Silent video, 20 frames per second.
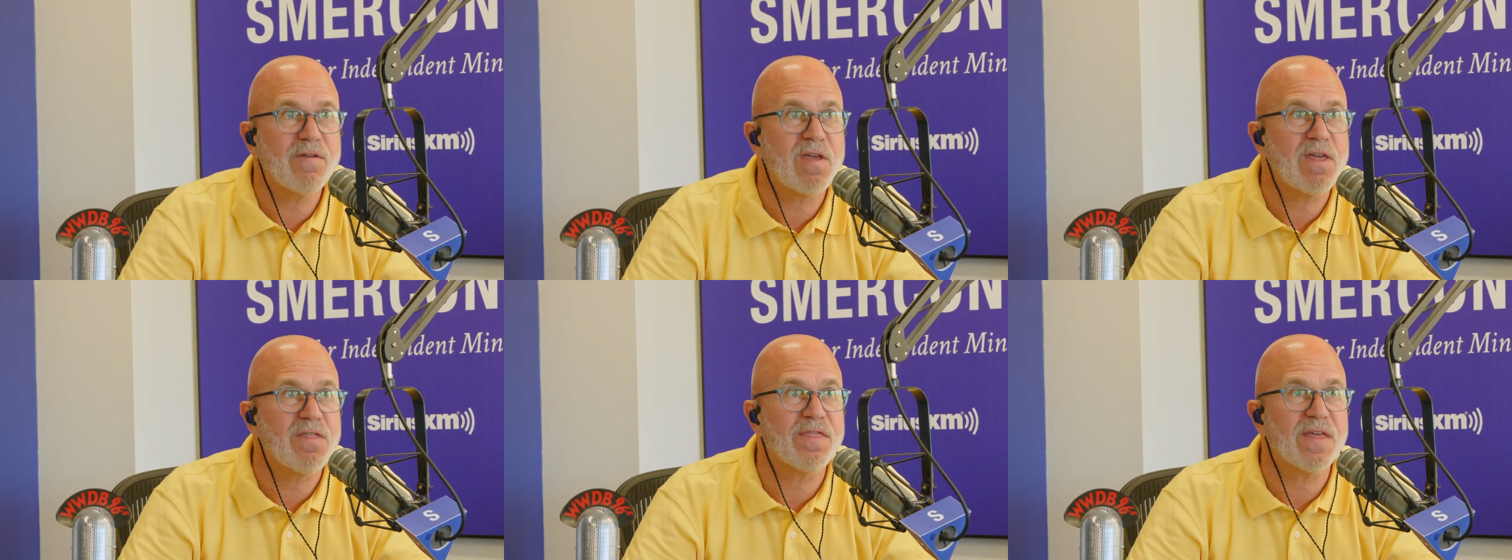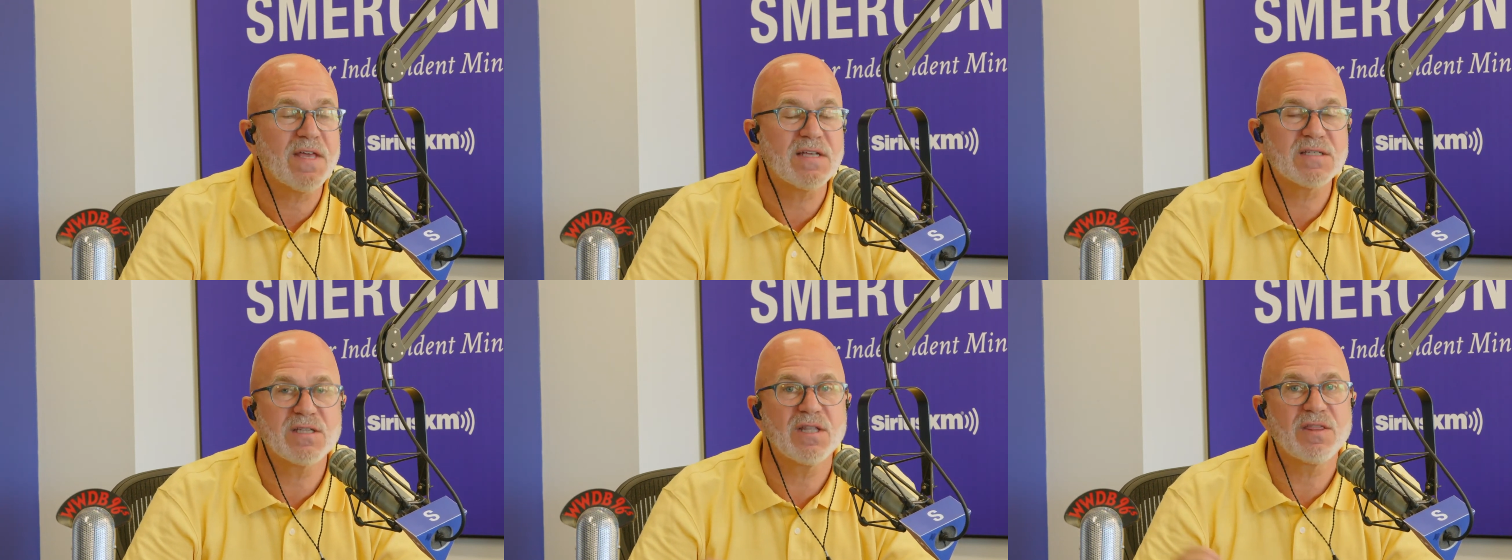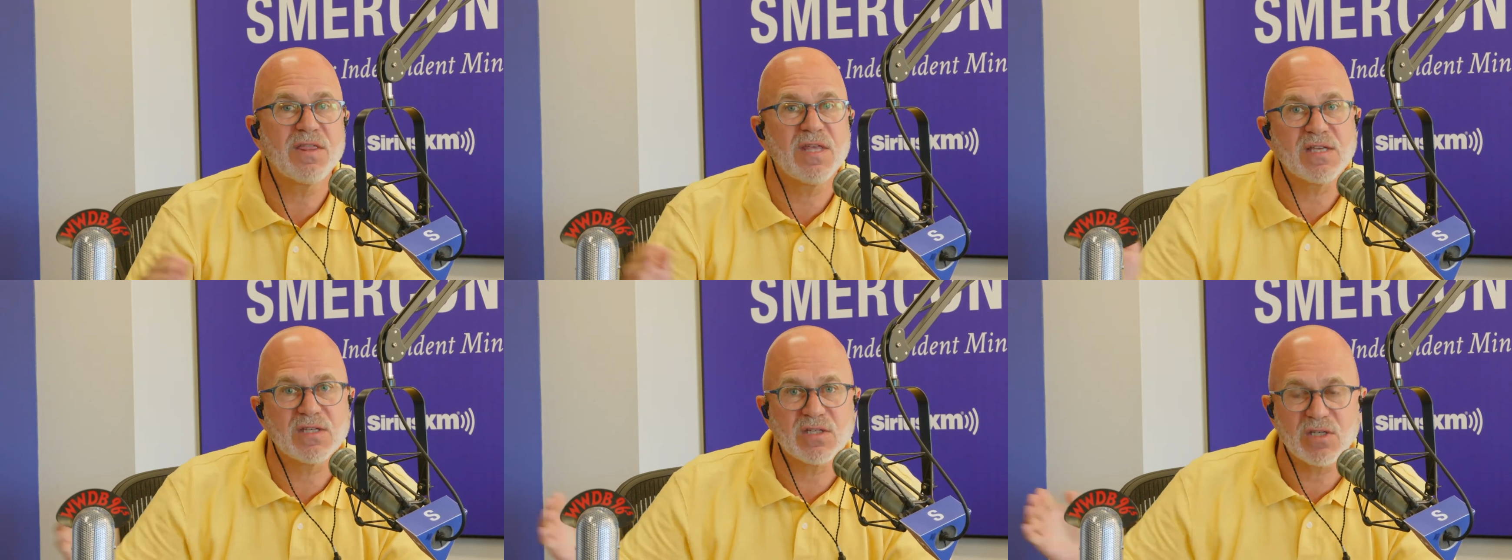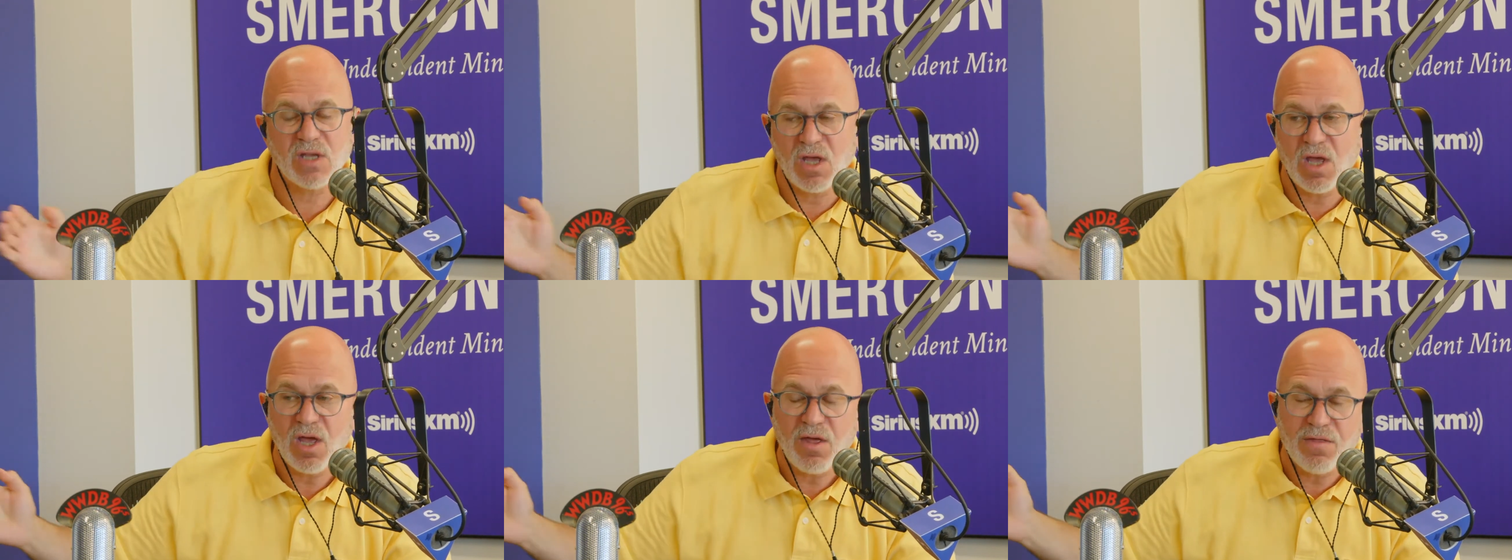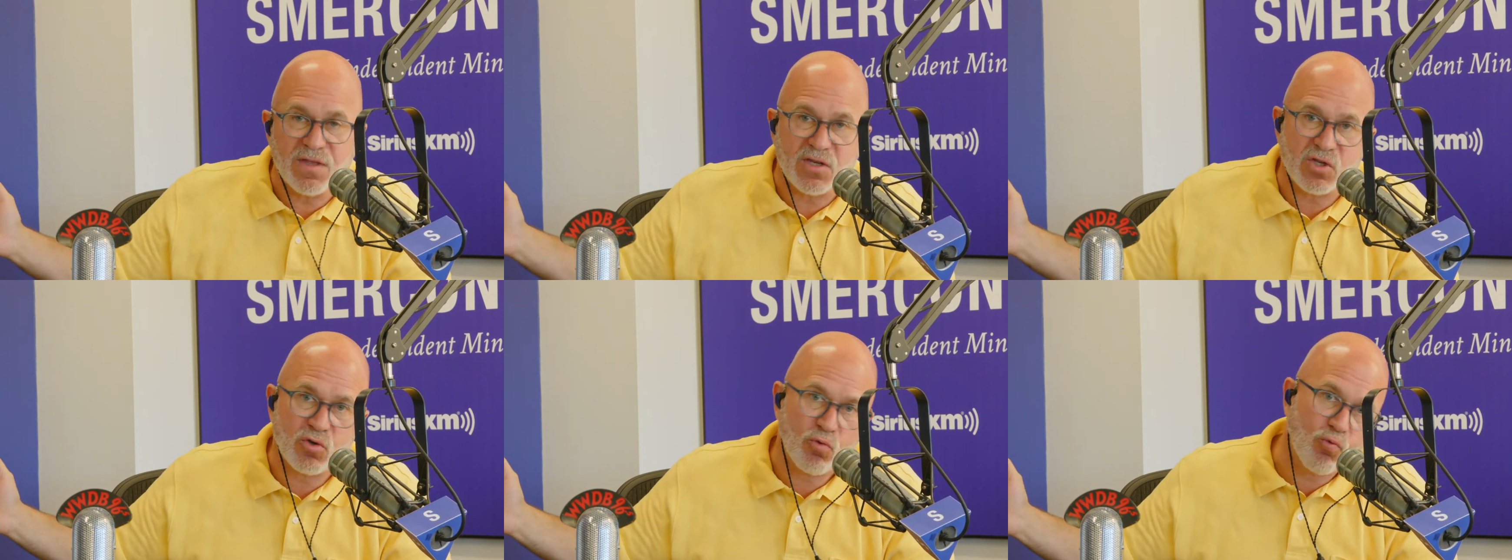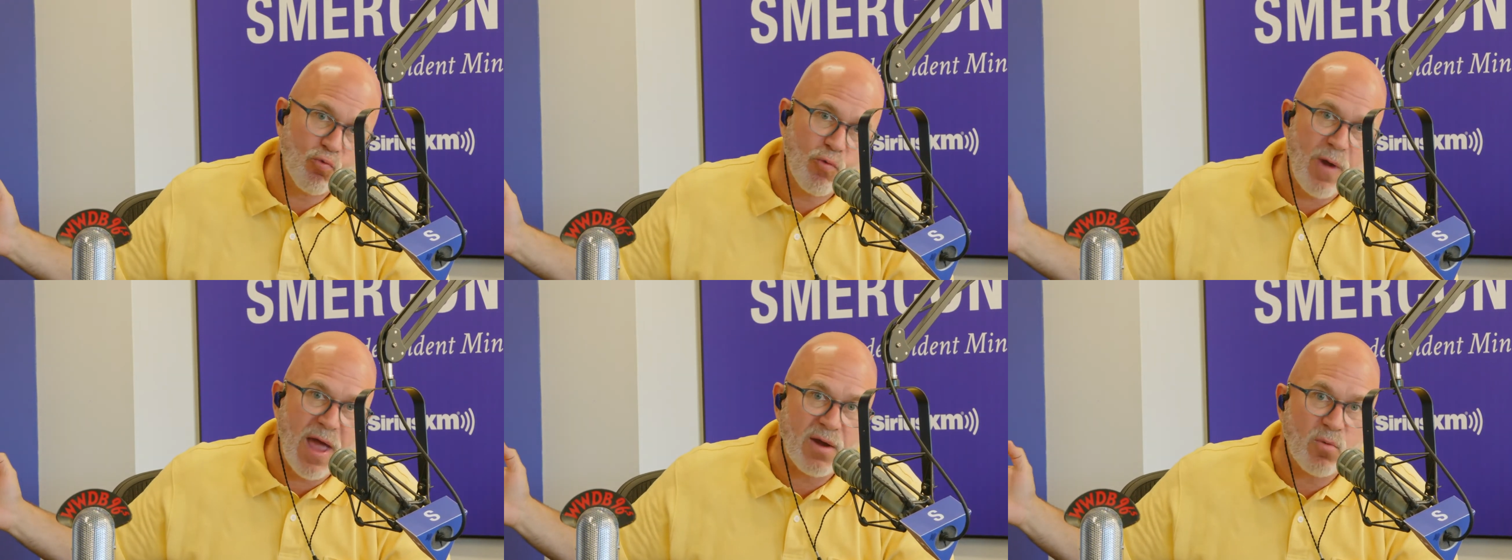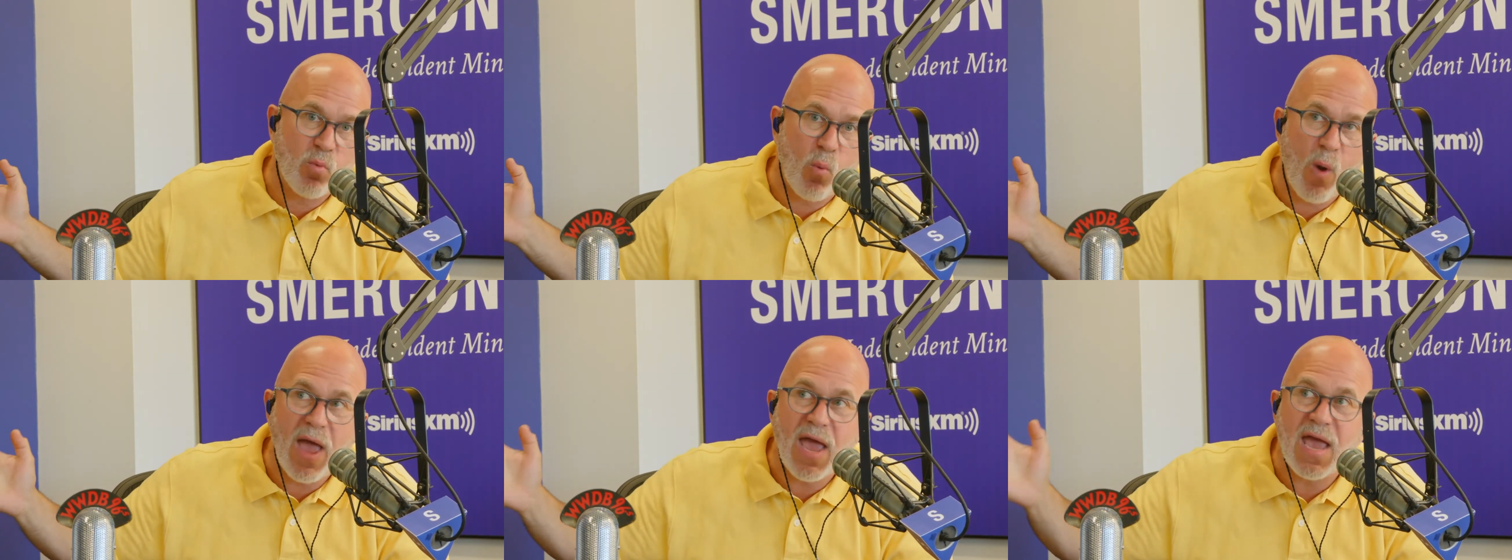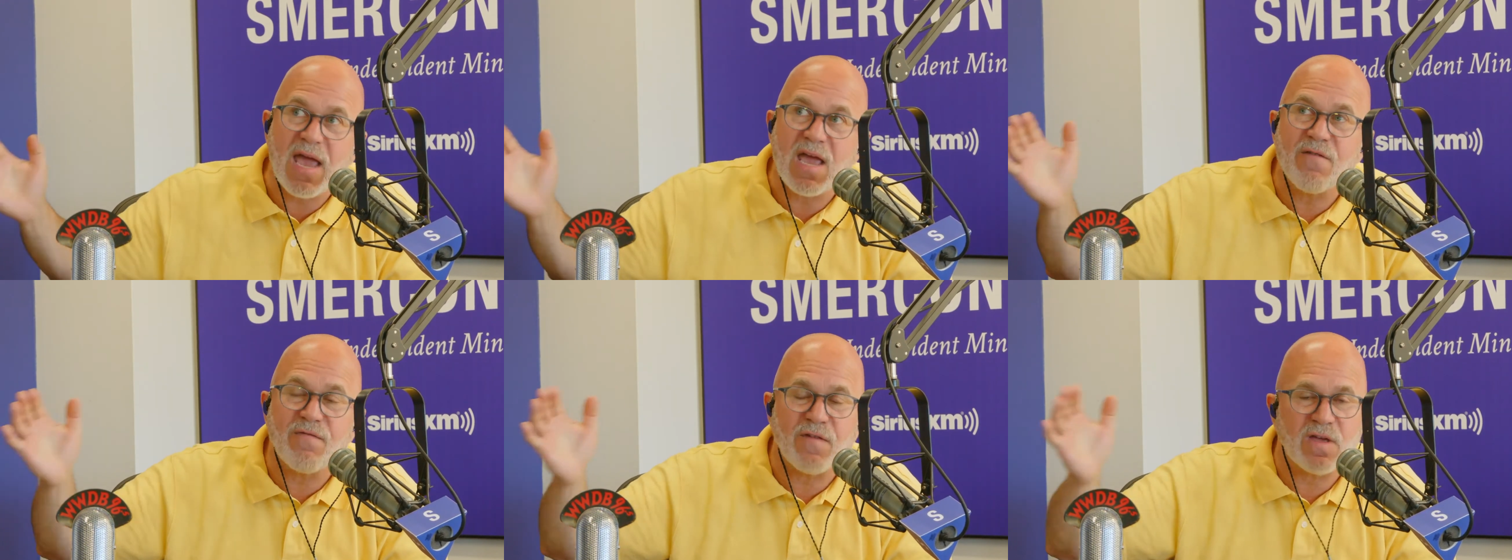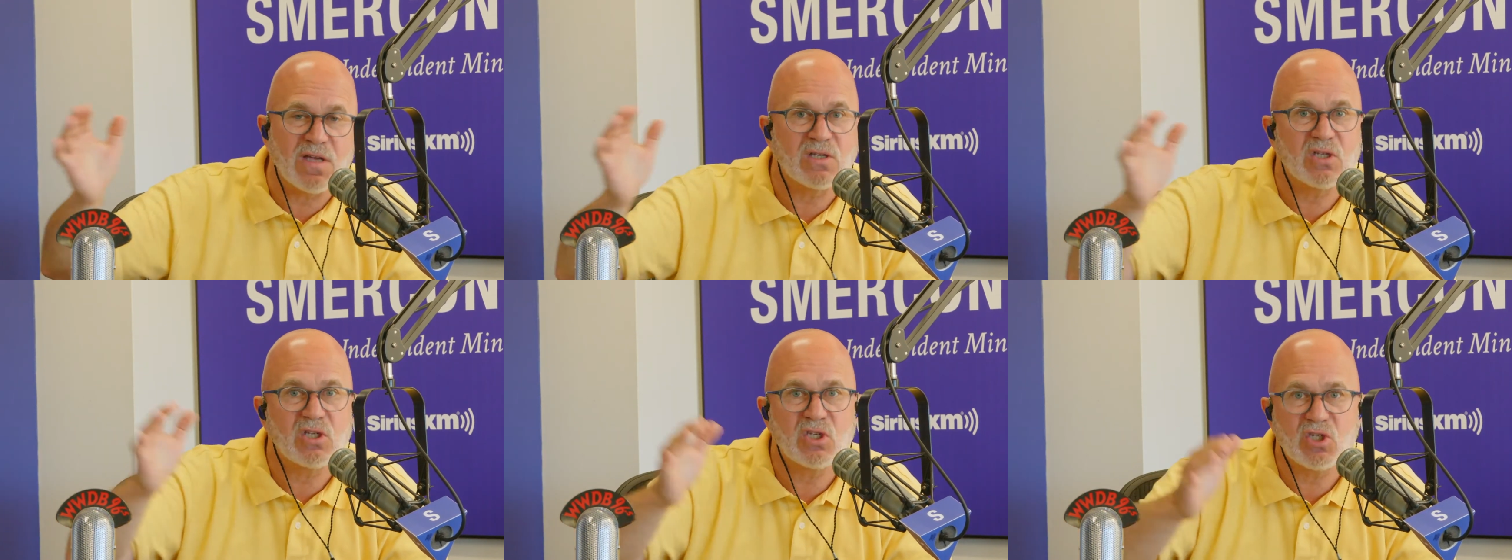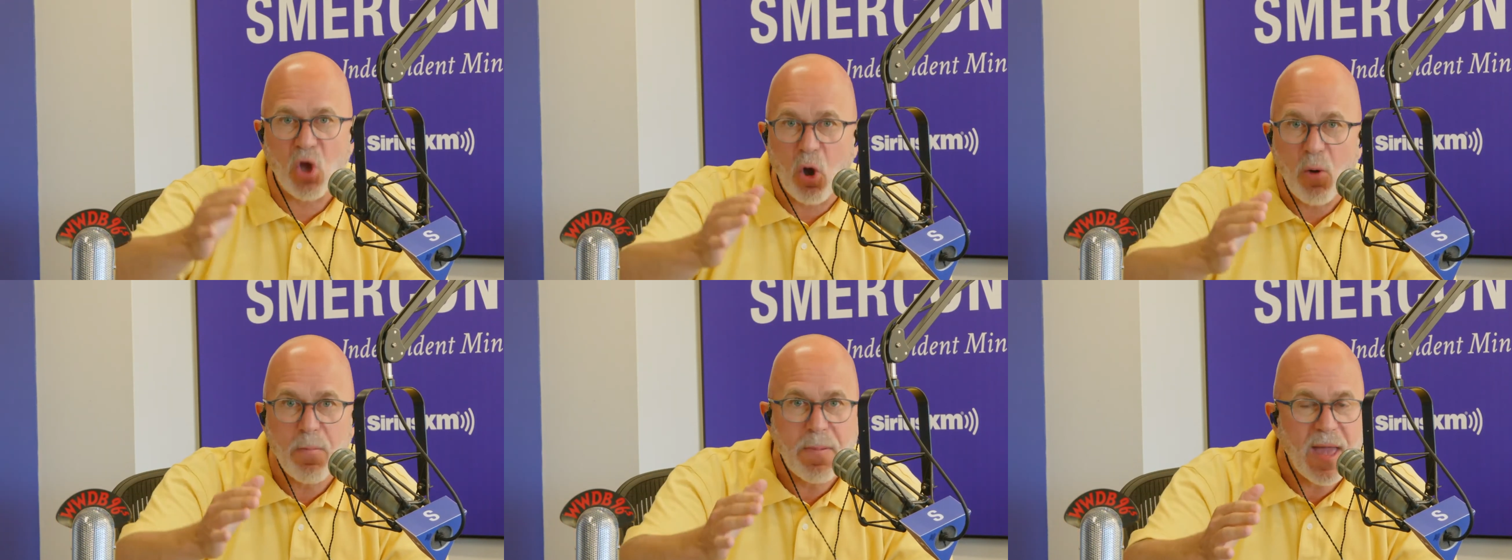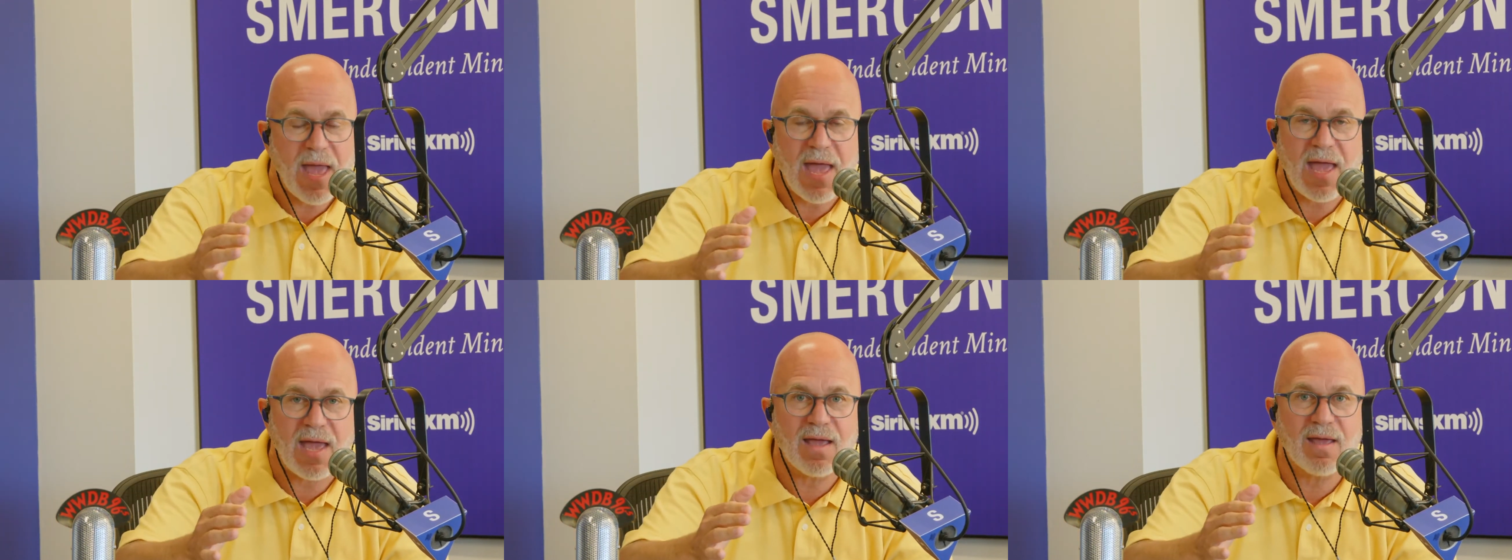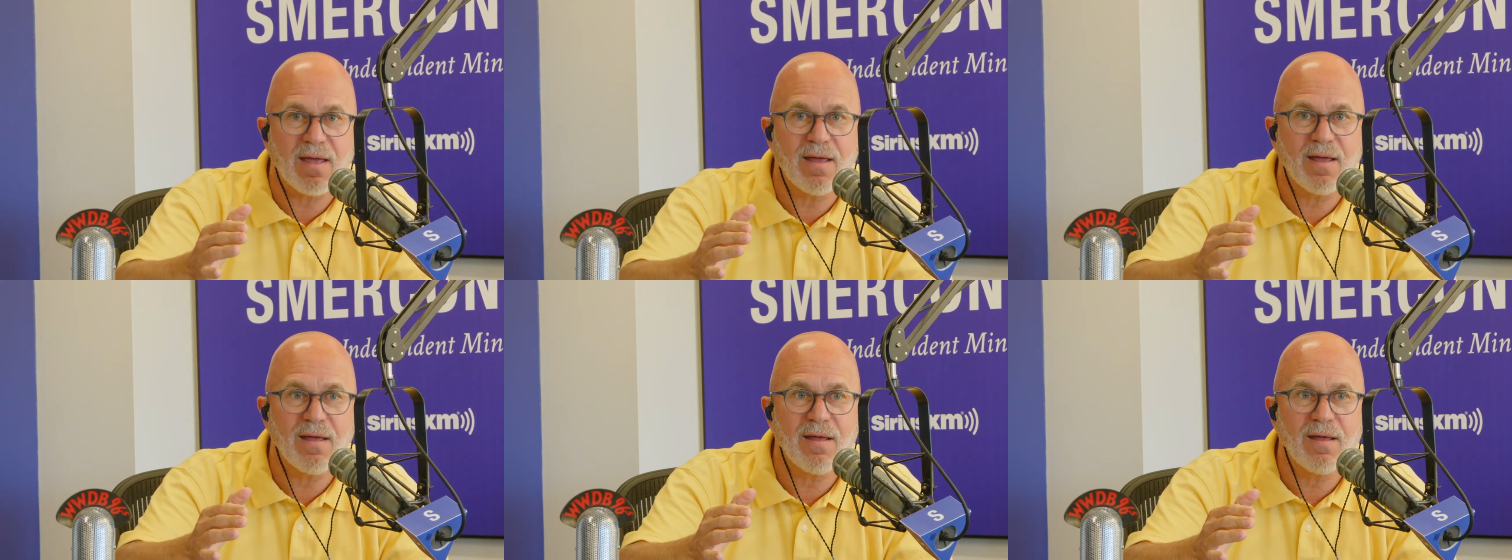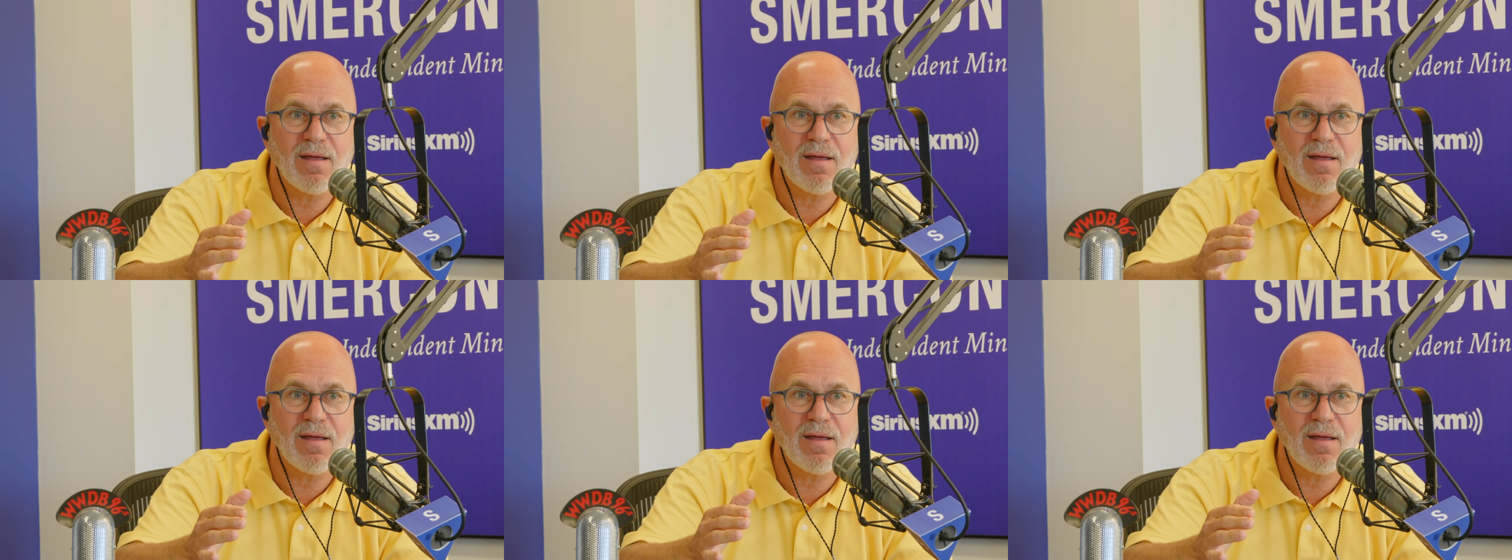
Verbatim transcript: he thinks that this this red wave is so big